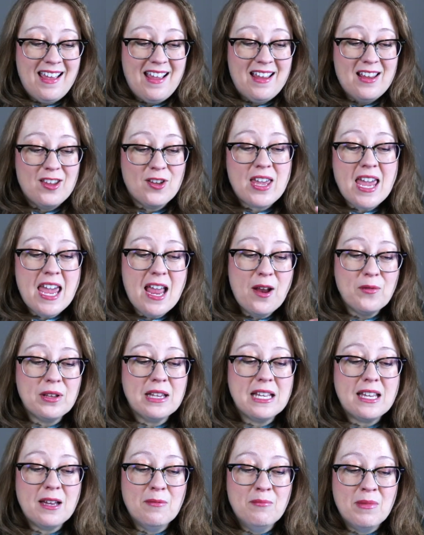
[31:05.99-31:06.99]
you can't
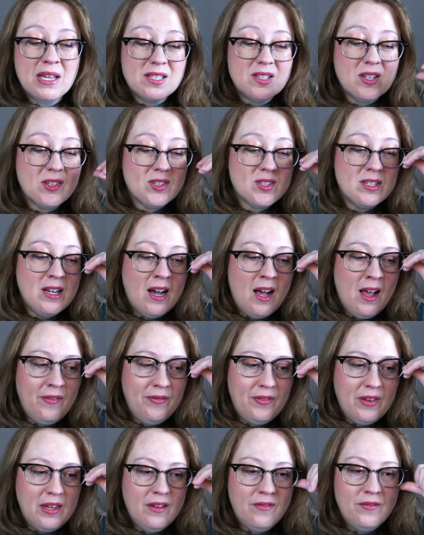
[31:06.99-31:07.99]
really commit to stuff
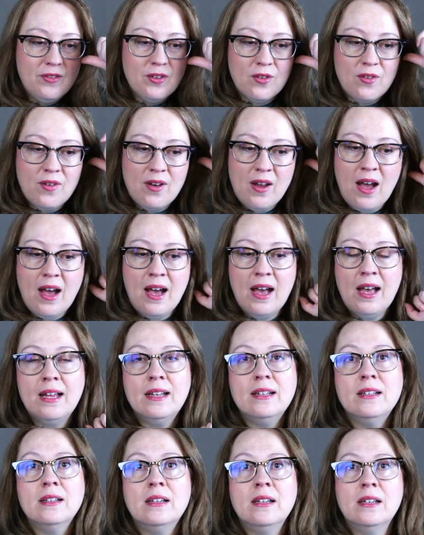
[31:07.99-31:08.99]
if you're not